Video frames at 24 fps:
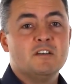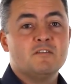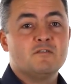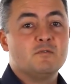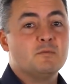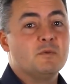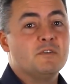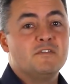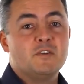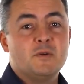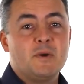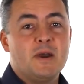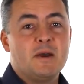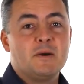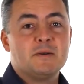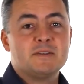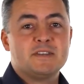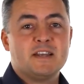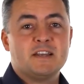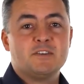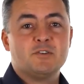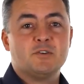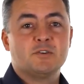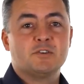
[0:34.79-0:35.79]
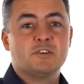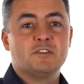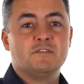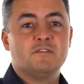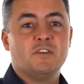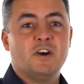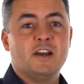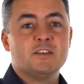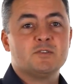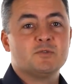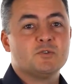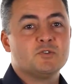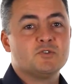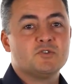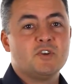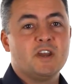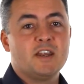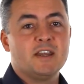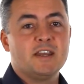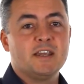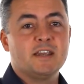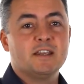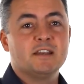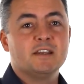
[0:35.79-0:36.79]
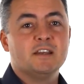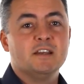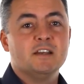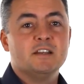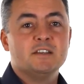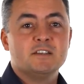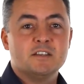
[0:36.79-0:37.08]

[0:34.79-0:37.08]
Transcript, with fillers: from a few hours ad hoc advice or training